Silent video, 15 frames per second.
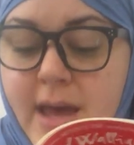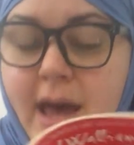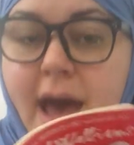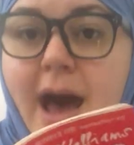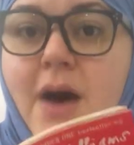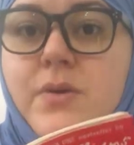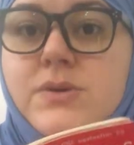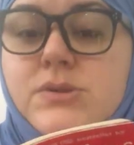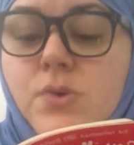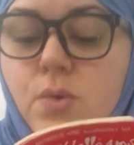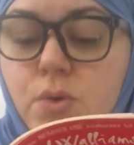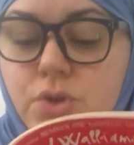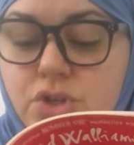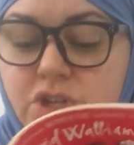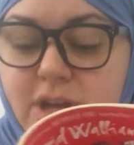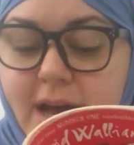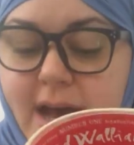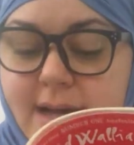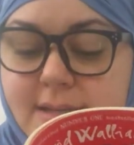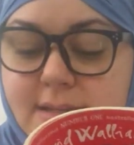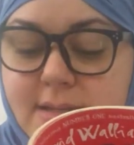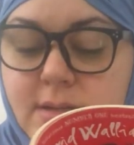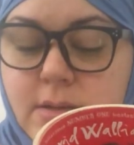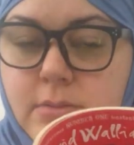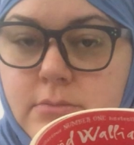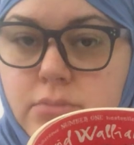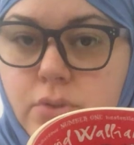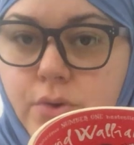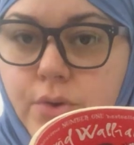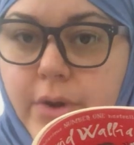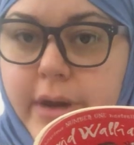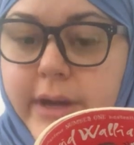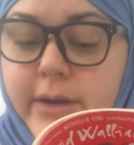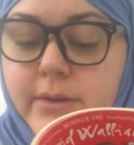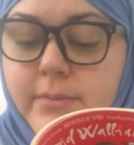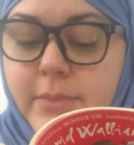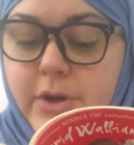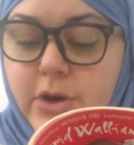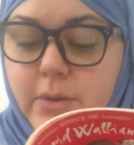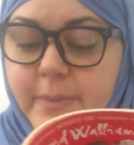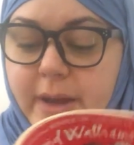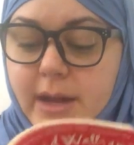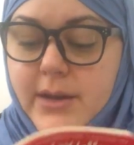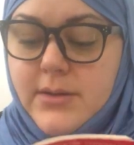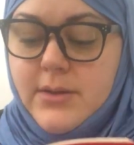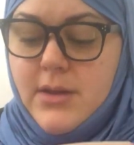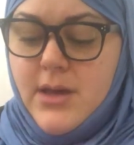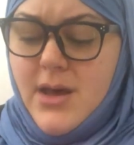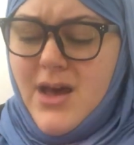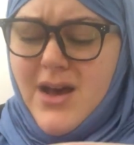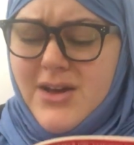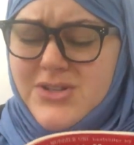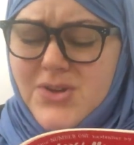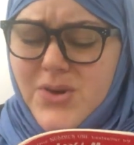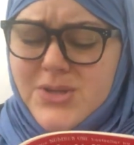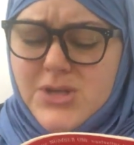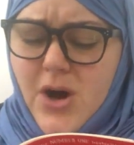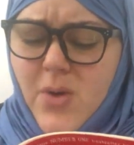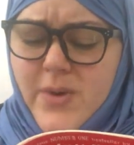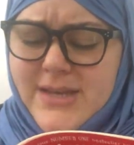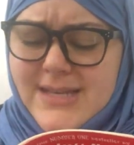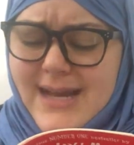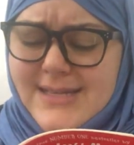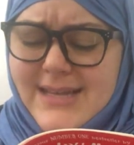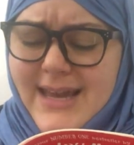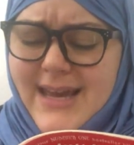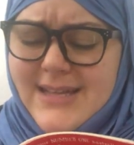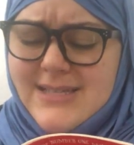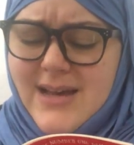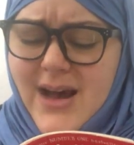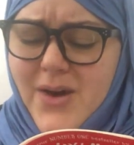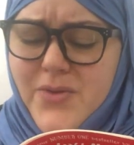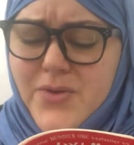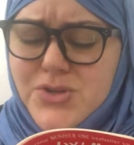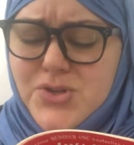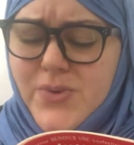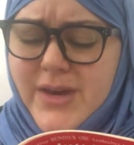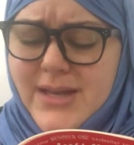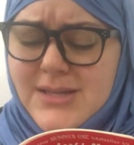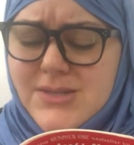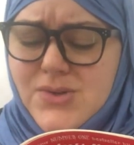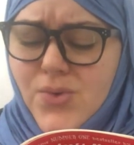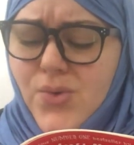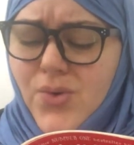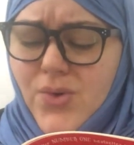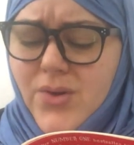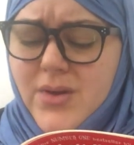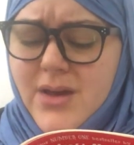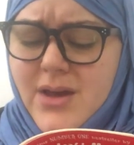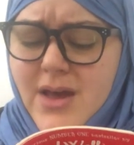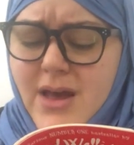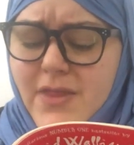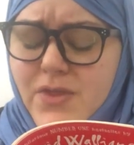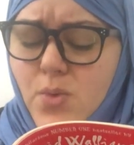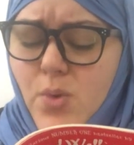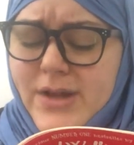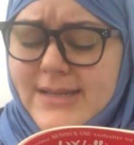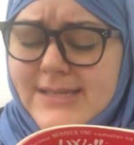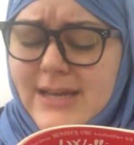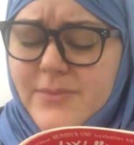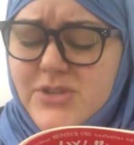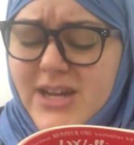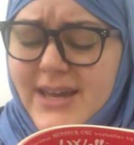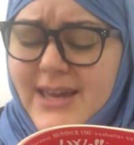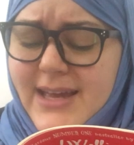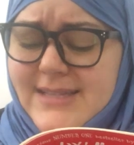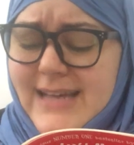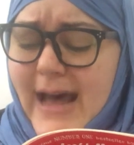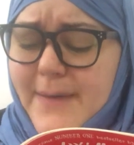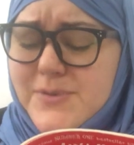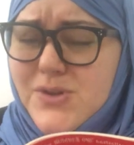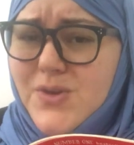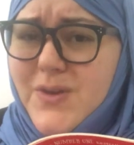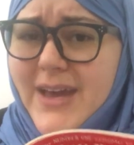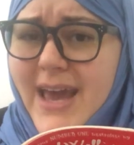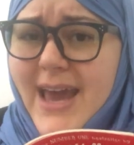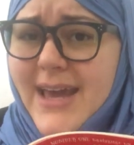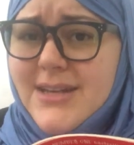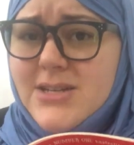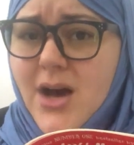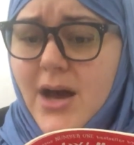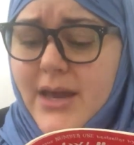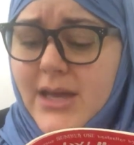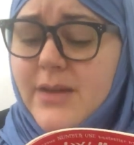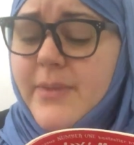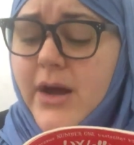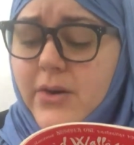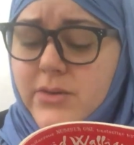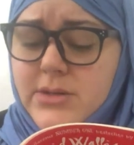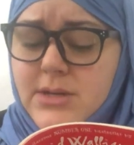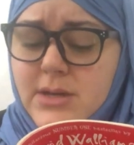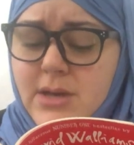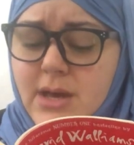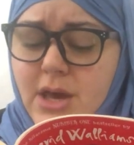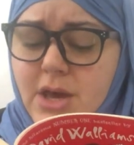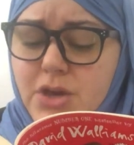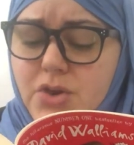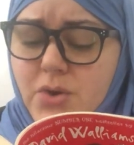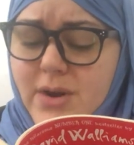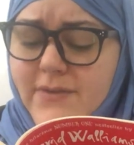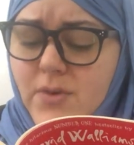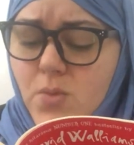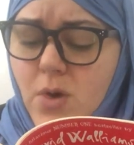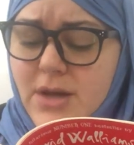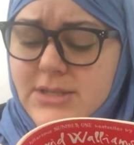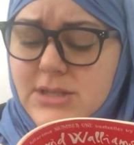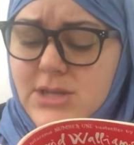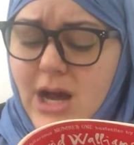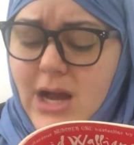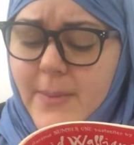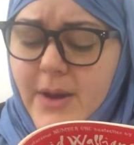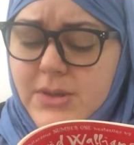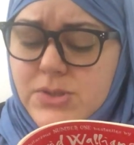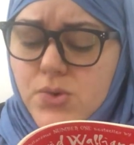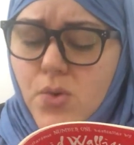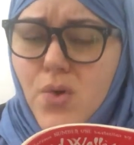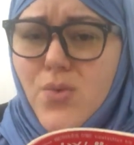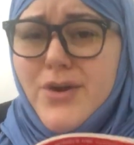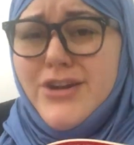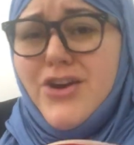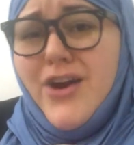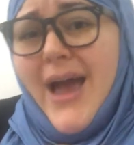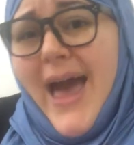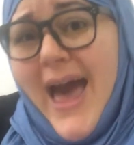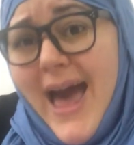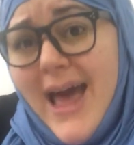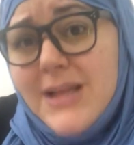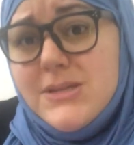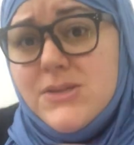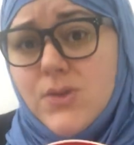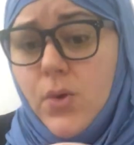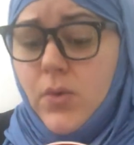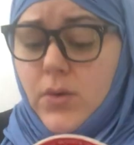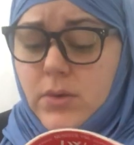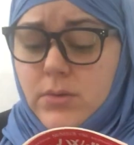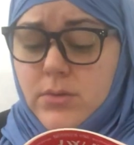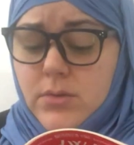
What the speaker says: How is school? She asked. Boring, muttered Ben. Adults always ask kids how they're doing at school. The one subject kids absolutely hate talking about. You don't even want to talk about school when you're at school.